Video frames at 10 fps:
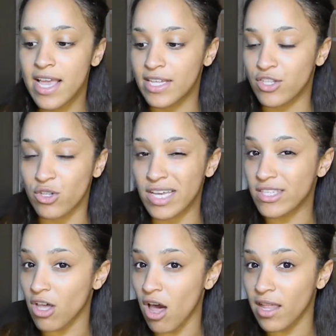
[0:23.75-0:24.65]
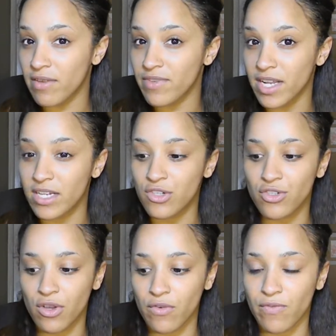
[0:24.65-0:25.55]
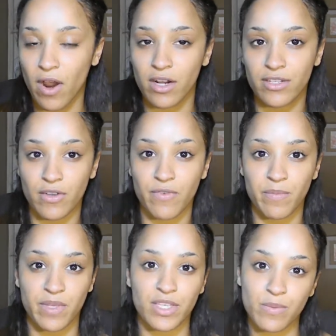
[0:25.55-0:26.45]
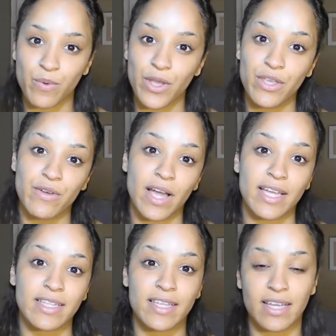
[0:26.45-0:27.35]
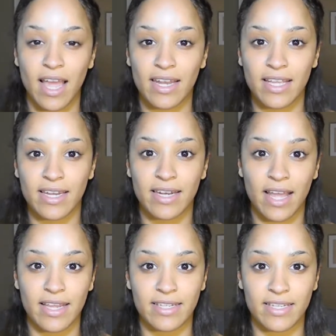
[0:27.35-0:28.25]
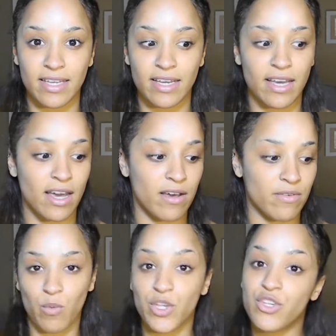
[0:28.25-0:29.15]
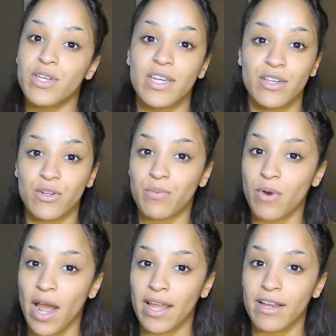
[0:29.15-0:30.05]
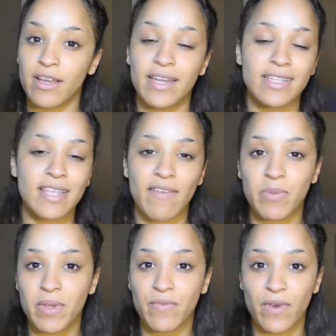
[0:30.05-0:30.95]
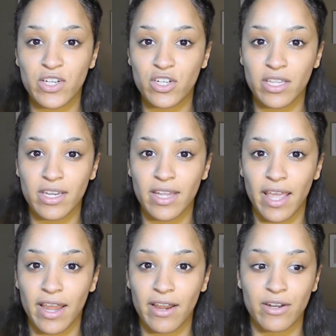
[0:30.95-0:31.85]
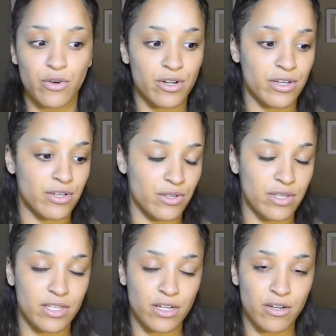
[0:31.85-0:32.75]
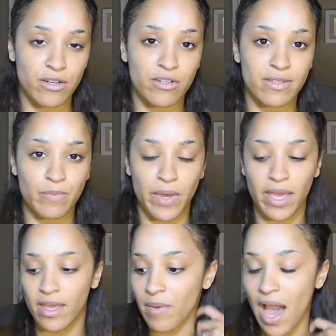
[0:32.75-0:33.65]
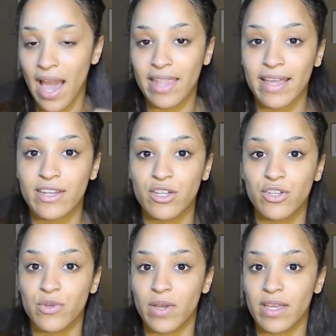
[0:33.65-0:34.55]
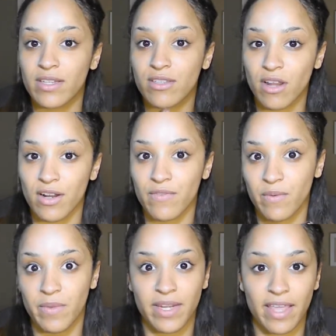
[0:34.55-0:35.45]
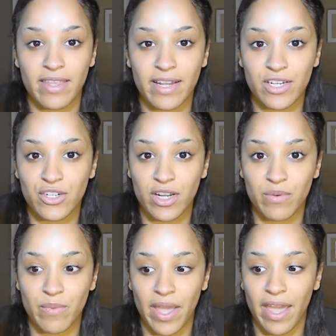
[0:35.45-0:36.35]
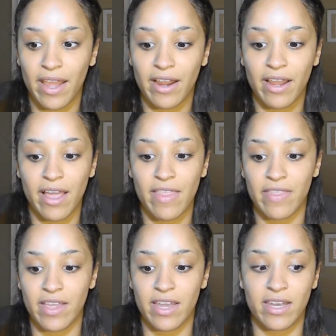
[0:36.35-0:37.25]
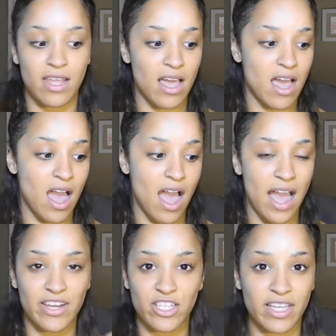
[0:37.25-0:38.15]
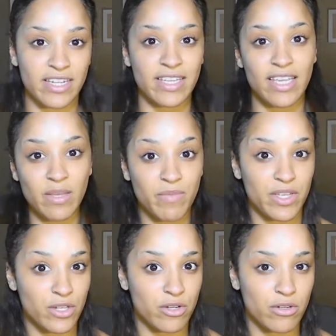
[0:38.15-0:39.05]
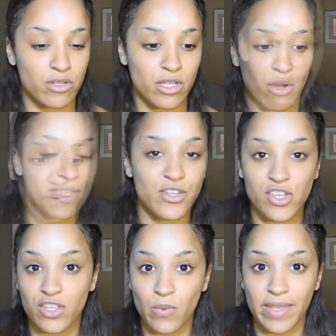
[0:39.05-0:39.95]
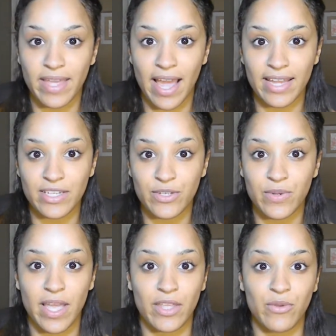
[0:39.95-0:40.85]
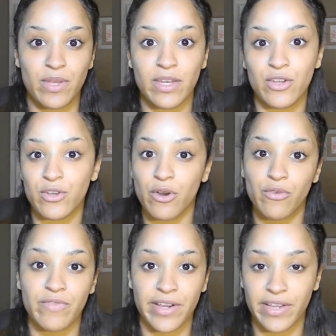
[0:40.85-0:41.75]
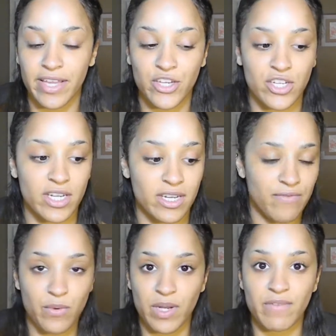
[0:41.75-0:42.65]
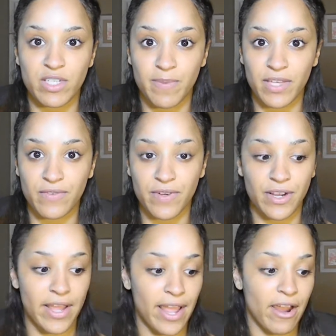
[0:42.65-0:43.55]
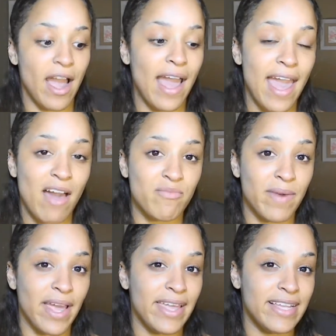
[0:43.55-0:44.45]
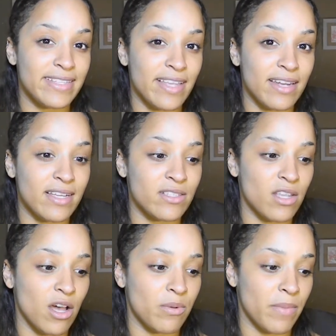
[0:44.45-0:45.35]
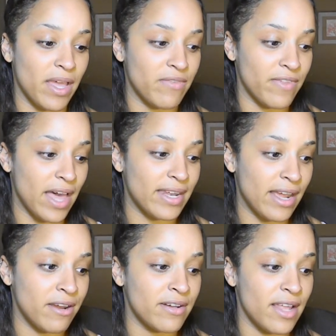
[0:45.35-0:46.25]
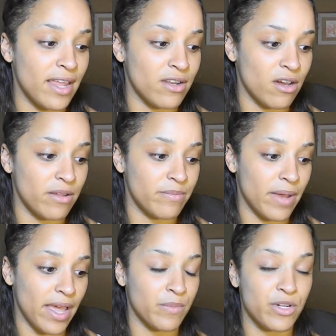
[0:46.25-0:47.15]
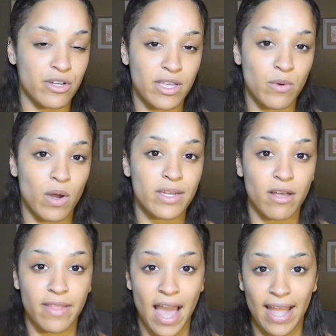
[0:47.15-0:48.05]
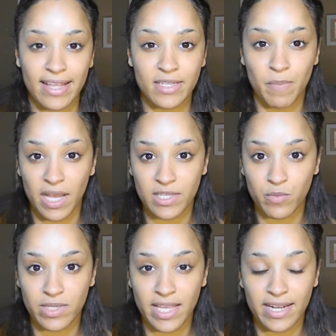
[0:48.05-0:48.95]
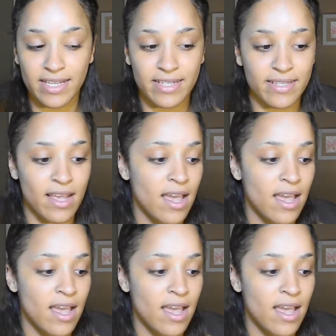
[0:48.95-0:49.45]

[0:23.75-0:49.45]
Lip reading: And so that's all I've done so far. So from this point, you guys can kind of get an idea of what you need to do prior. It doesn't have to be fresh, clean hair in order to do these curls, but I like to do it starting from the day that I straighten my hair, and then I just like to keep these curls going. This is just the way that I do it, and you can do your own variation for whatever's best for your hair. I have my heat settings on my flat iron and on my curling wand on the highest possible settings.